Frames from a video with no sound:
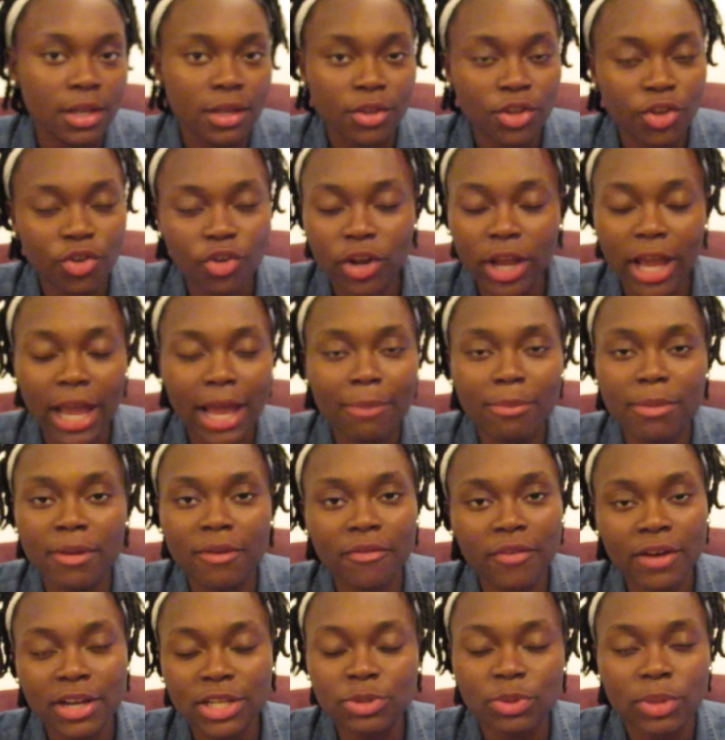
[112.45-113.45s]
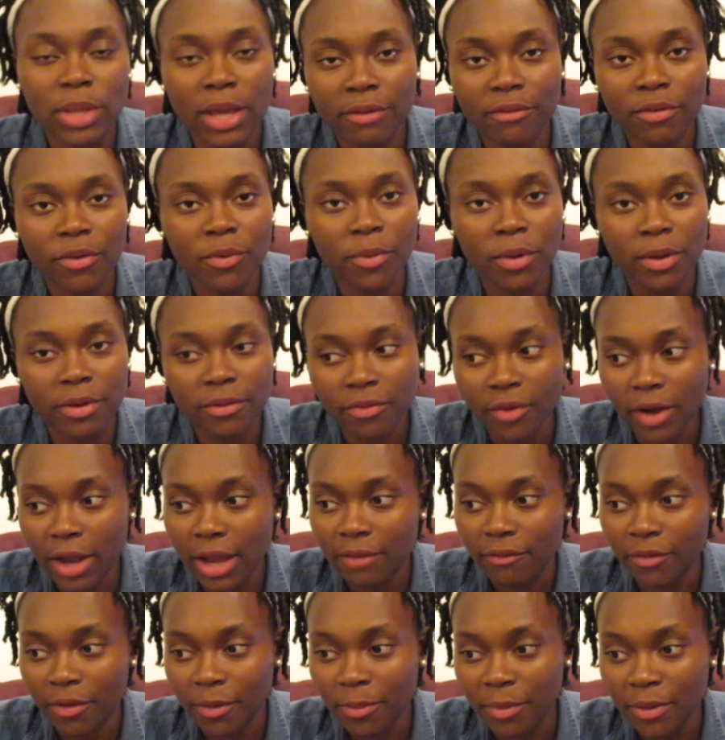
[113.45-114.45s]
You can't be friends with everyone
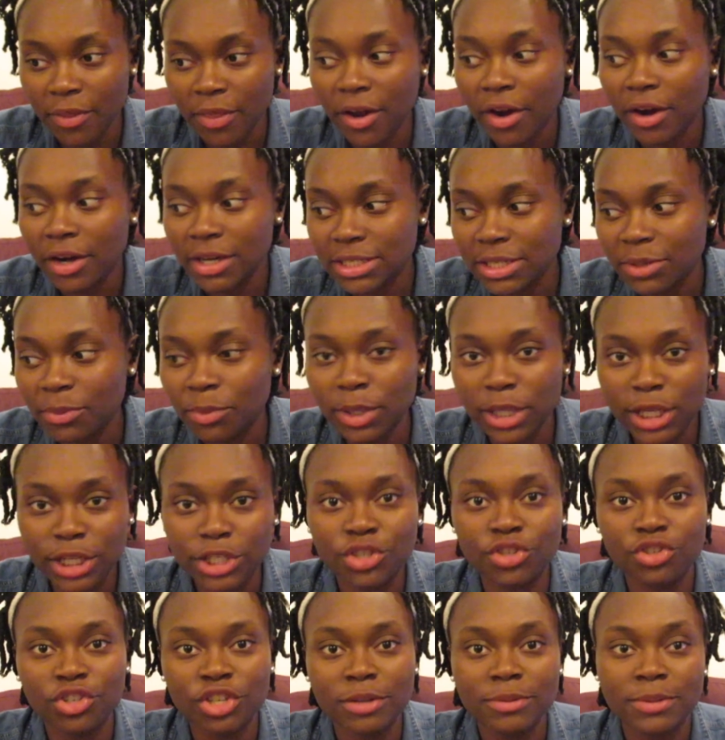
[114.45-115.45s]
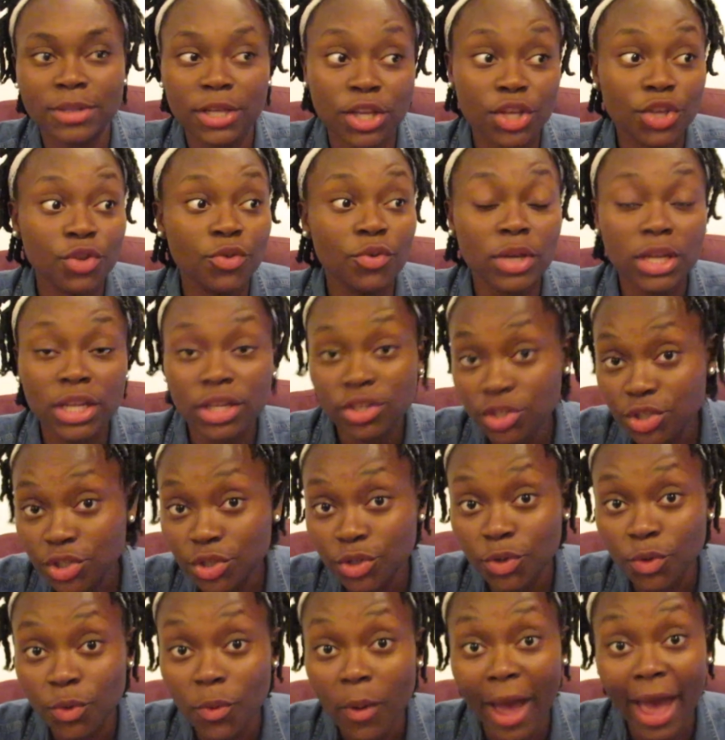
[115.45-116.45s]
forever, but there are some relationships that you need
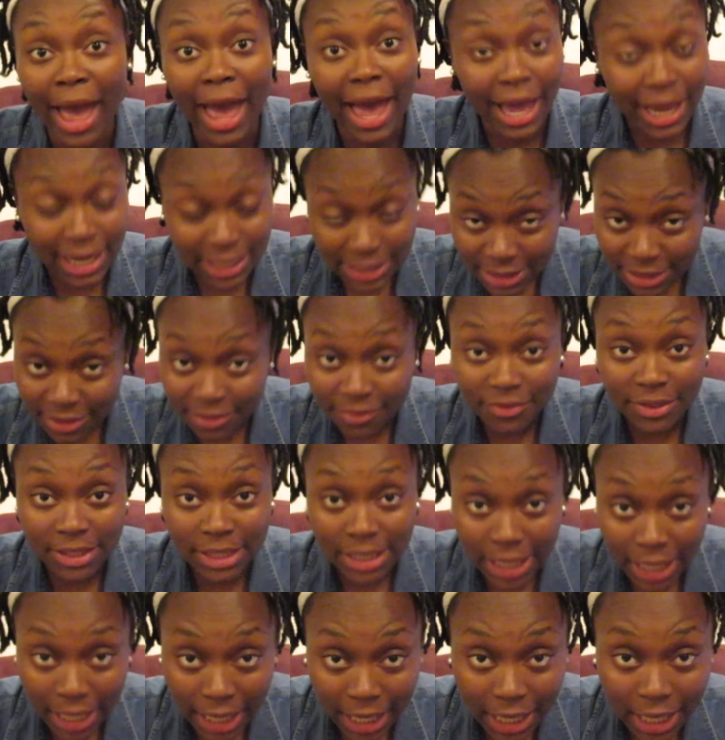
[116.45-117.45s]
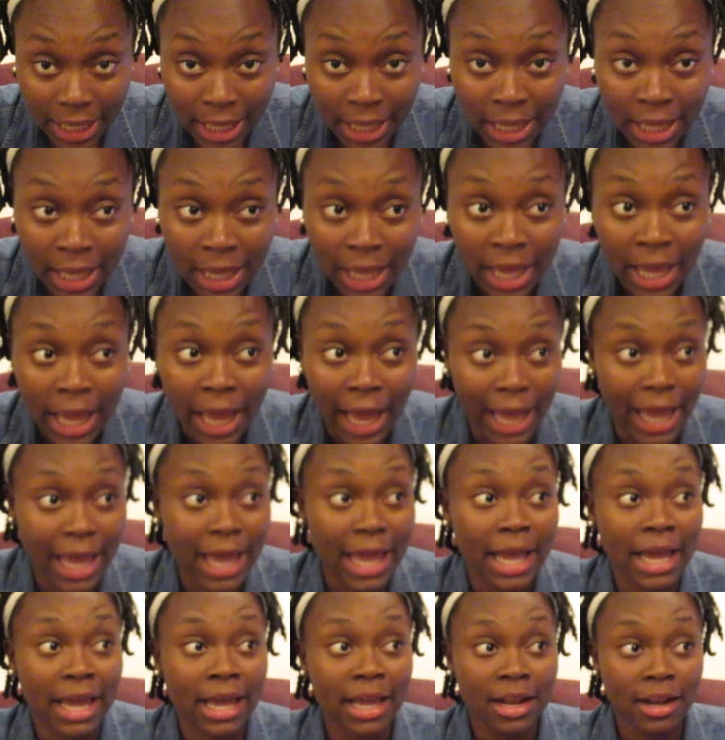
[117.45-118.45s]
to actively
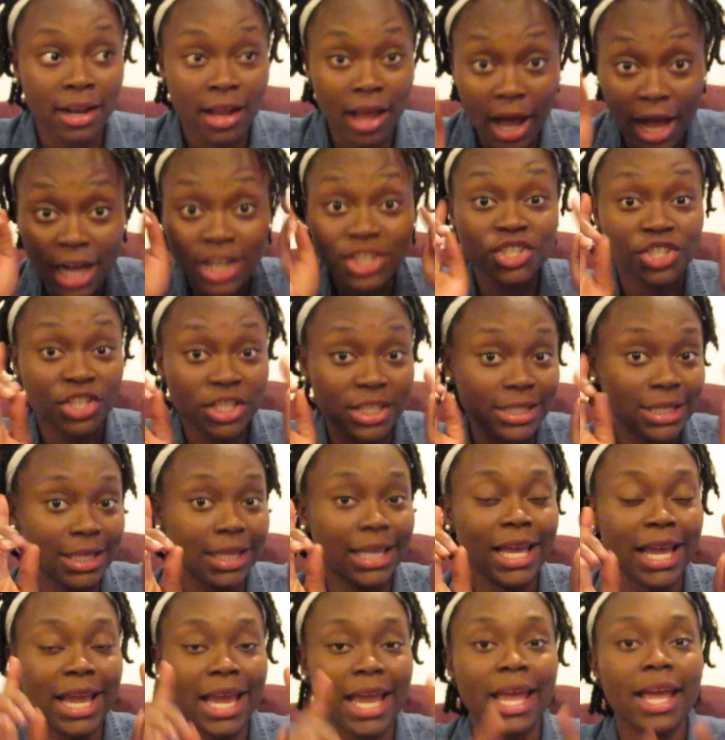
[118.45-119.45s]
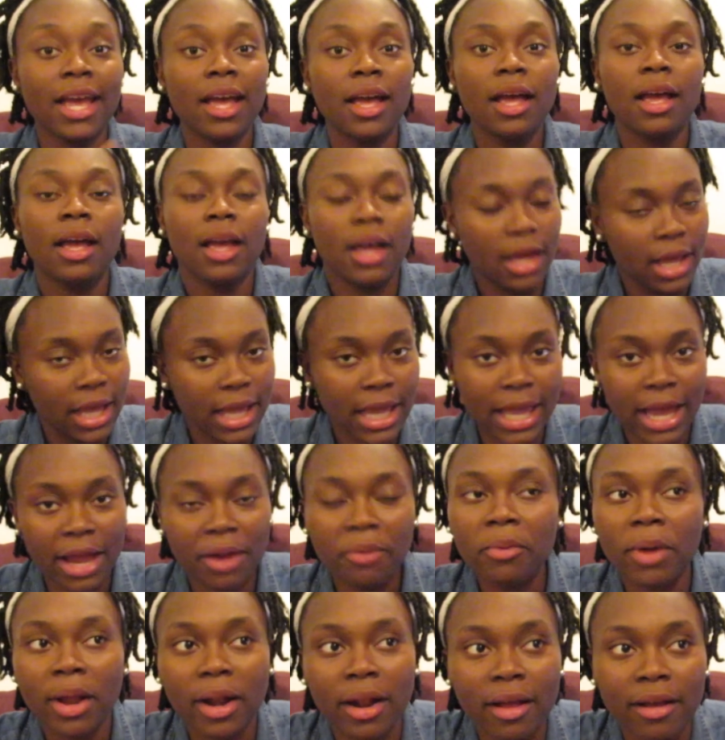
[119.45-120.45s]
and consciously
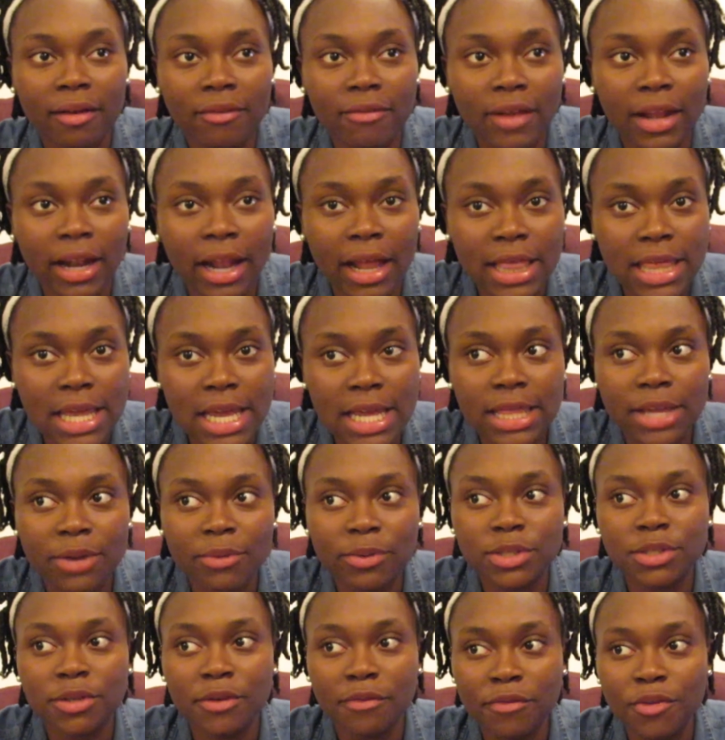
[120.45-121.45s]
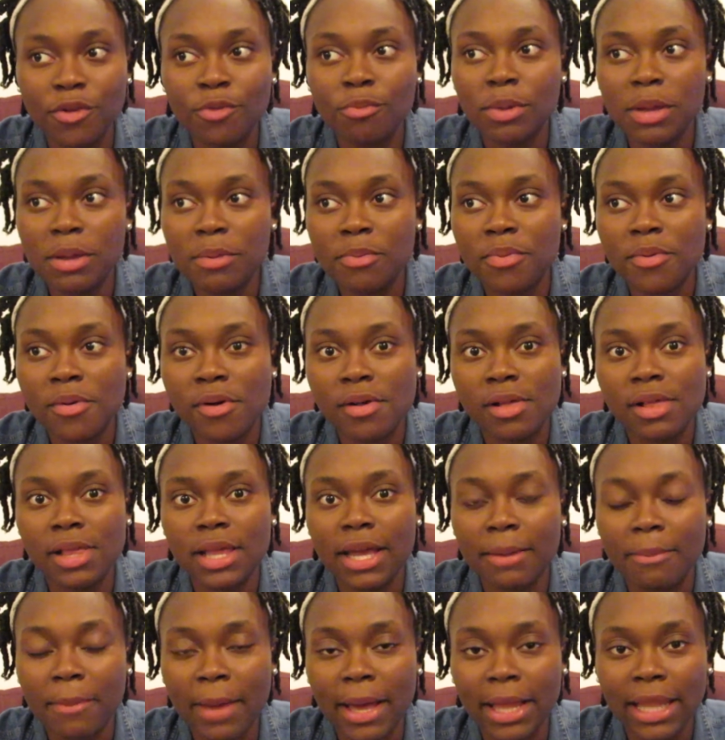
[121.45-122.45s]
get rid of. And I think there was a few people
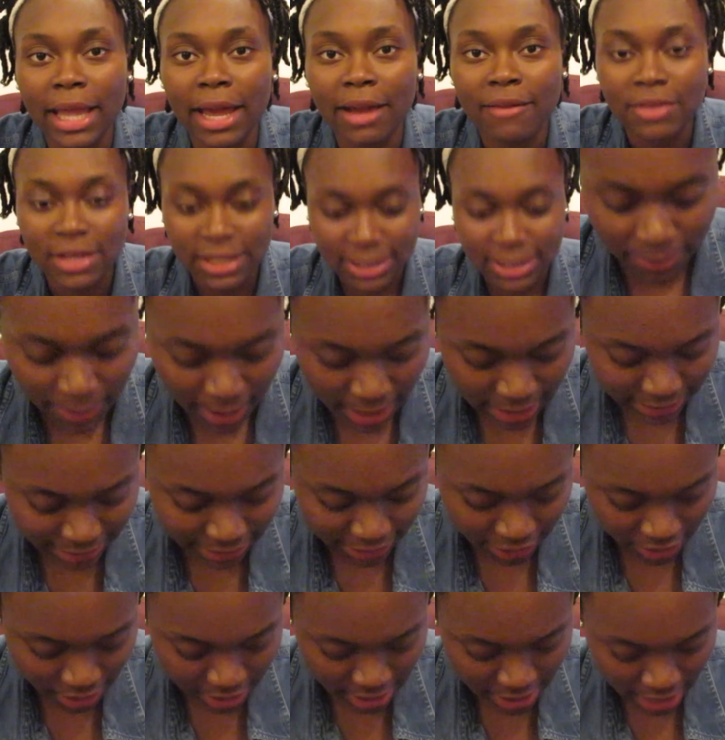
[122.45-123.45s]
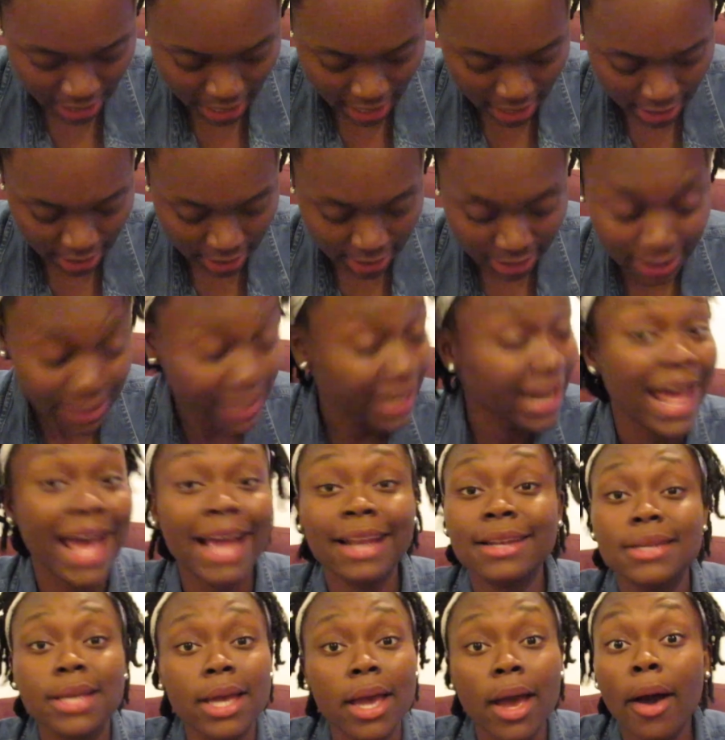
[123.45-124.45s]
in my life past year that
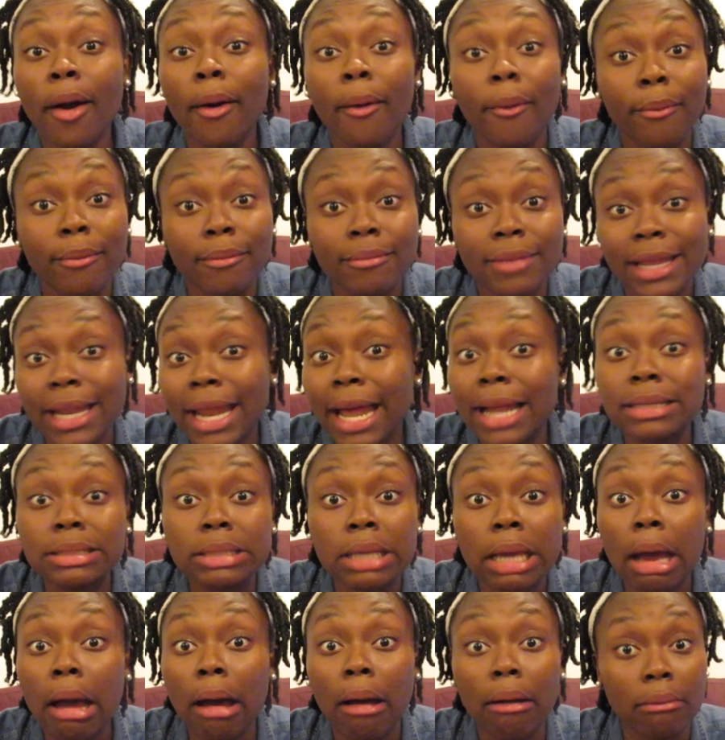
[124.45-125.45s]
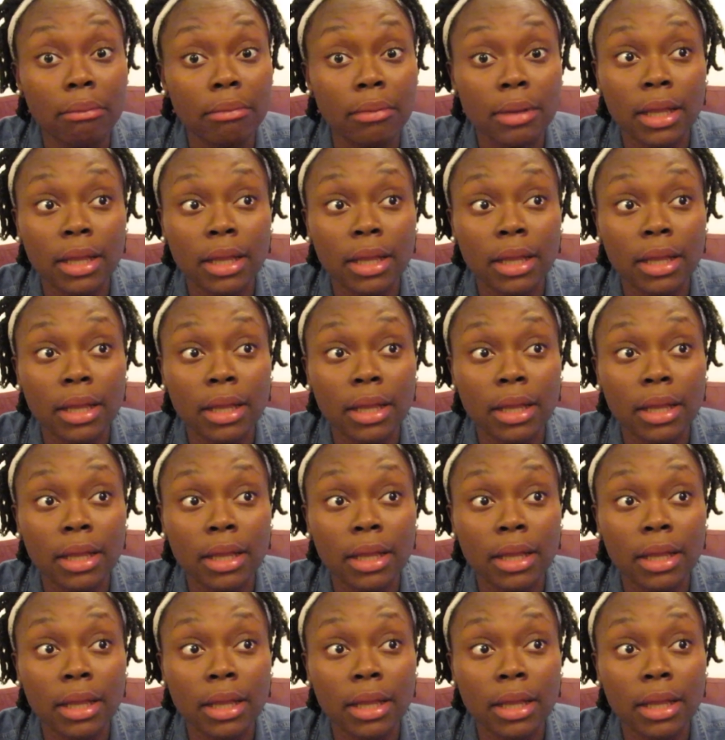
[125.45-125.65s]
had to go. It had to go.